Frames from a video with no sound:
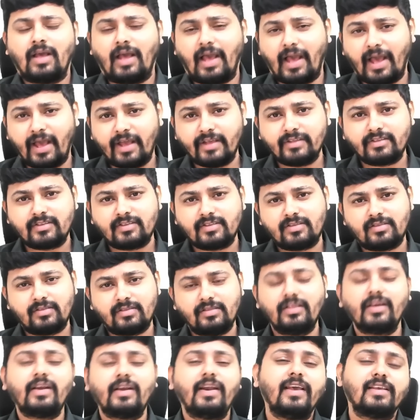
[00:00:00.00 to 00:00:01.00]
As
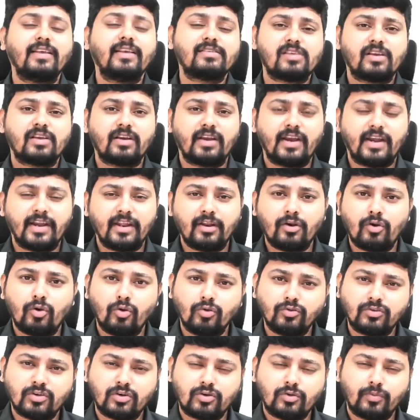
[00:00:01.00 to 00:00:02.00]
the days are getting
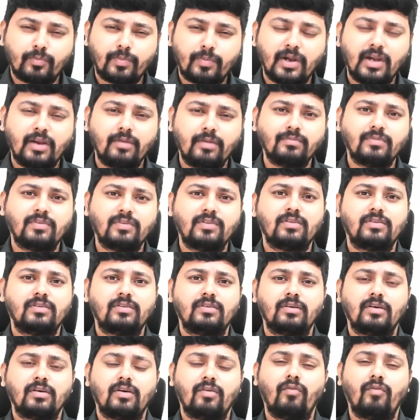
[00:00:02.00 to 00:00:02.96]
closer to prelims,